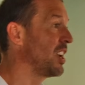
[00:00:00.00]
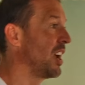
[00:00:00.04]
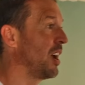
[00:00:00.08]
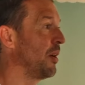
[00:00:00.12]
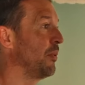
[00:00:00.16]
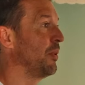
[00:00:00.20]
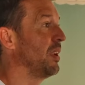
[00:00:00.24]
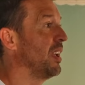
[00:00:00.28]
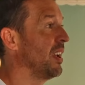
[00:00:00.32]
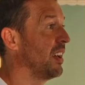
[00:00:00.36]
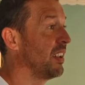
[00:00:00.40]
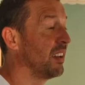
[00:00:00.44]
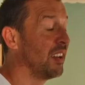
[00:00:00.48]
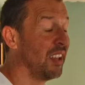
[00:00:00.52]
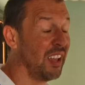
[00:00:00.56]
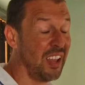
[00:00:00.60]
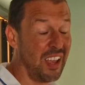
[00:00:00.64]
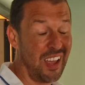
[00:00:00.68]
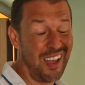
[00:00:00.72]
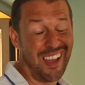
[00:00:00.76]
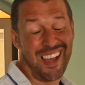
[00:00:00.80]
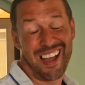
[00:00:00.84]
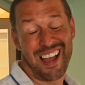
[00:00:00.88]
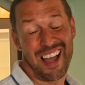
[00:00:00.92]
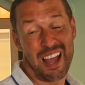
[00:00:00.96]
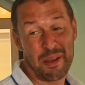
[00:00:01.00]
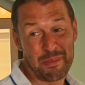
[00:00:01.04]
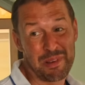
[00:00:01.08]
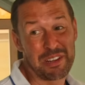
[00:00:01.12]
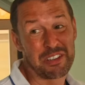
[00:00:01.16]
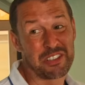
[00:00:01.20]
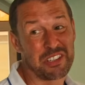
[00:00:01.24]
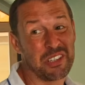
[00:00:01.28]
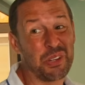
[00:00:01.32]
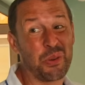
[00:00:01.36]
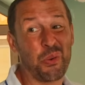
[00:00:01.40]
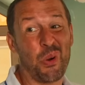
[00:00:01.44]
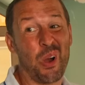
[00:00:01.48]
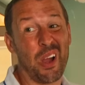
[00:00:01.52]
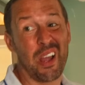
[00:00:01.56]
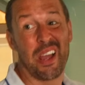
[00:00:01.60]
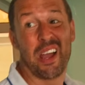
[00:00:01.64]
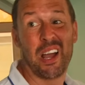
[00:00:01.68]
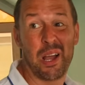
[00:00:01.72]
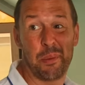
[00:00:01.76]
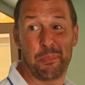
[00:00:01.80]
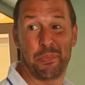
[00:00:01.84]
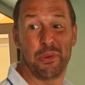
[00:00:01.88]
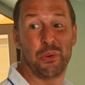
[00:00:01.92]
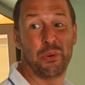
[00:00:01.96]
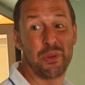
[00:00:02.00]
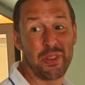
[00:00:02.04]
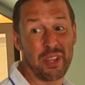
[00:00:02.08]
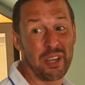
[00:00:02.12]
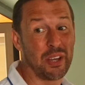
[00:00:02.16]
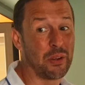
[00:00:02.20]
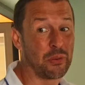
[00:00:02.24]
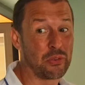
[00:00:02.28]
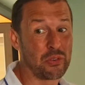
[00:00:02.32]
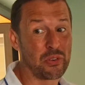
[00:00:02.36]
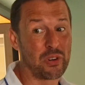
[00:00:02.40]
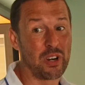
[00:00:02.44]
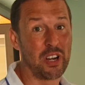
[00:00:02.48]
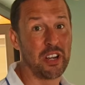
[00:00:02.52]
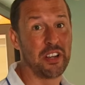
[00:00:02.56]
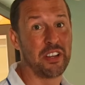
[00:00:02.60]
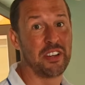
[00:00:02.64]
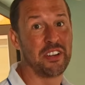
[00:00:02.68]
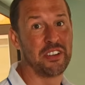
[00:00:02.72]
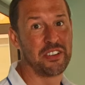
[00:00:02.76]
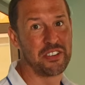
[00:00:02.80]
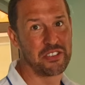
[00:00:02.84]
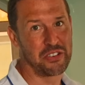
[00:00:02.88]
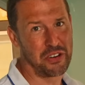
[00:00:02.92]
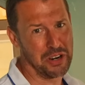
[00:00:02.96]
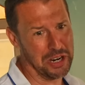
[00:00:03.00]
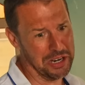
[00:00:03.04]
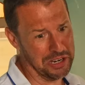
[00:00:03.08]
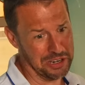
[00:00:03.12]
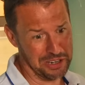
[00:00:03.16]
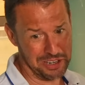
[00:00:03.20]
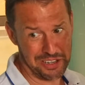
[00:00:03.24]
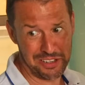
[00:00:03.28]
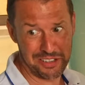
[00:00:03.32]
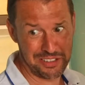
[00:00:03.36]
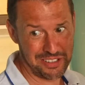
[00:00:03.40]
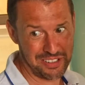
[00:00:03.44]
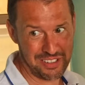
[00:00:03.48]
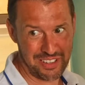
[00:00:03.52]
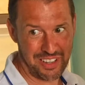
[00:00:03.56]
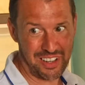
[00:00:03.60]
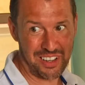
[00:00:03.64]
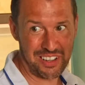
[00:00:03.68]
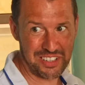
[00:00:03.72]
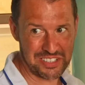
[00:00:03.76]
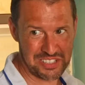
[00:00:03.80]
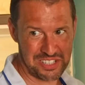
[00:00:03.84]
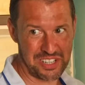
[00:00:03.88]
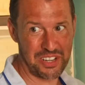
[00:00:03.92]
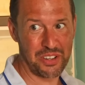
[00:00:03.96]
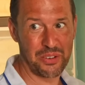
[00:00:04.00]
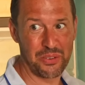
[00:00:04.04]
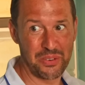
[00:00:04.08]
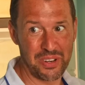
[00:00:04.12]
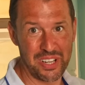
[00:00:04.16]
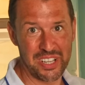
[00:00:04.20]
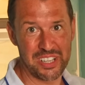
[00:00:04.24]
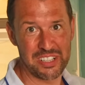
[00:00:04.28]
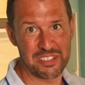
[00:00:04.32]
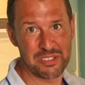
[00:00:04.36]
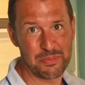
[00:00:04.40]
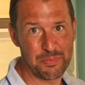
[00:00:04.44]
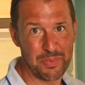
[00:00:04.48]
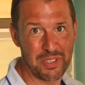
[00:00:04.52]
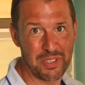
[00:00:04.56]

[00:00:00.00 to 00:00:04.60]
chat we had. I'm actually quite happy with how dry our stone is,